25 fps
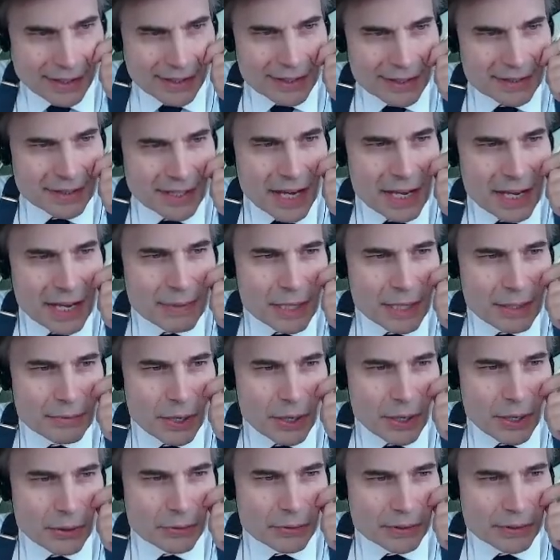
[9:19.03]
Jamie
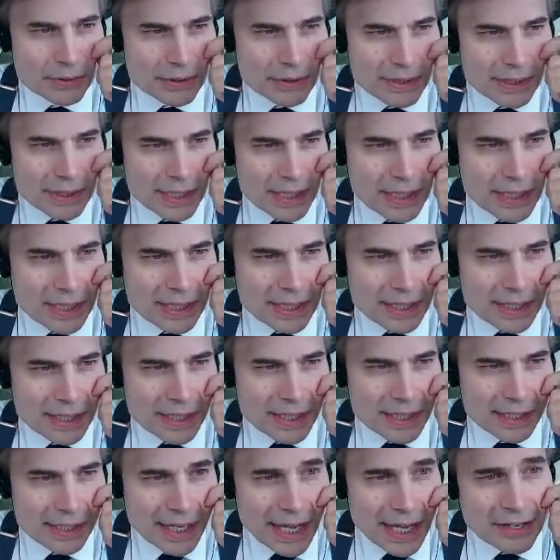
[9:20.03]
won't
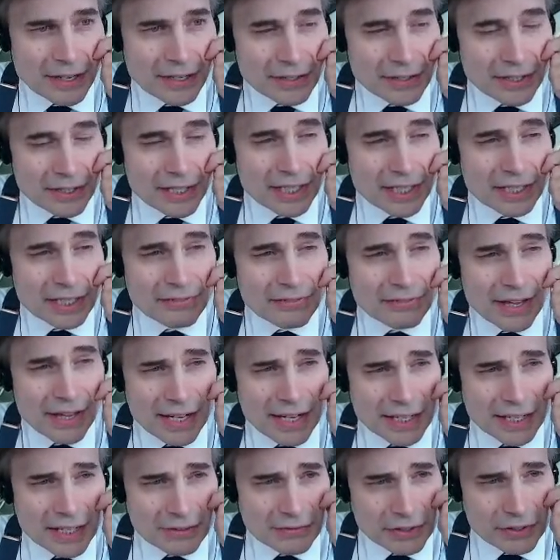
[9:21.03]
let her give
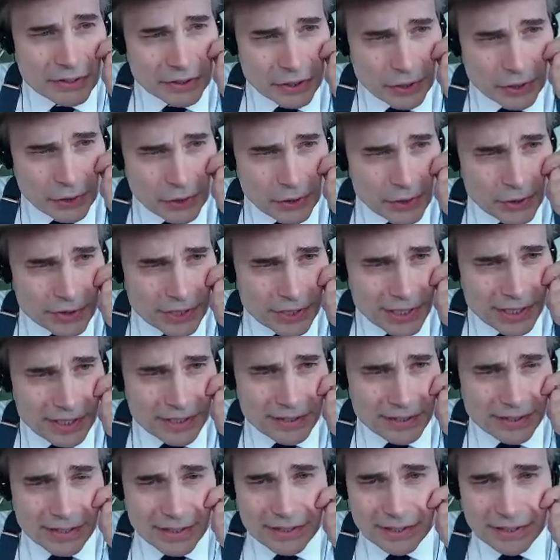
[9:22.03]
any of the tours. He
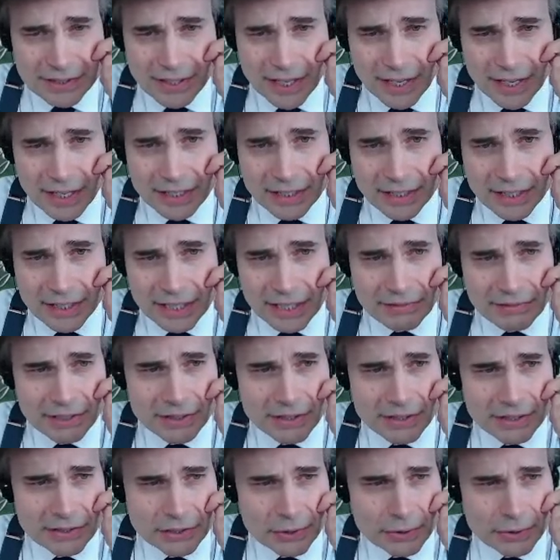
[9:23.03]
insists on
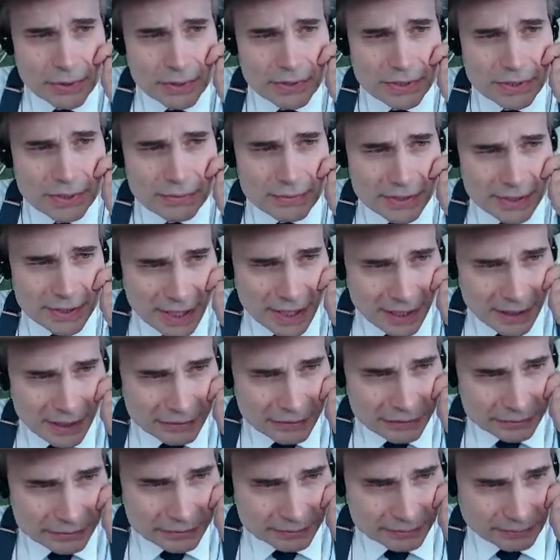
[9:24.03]
giving the tours
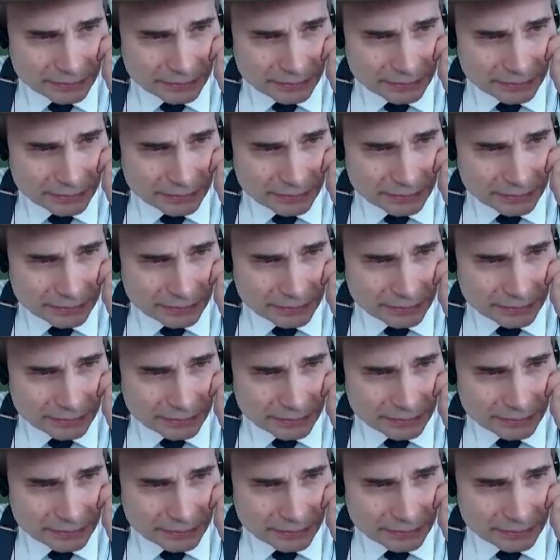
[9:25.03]
himself.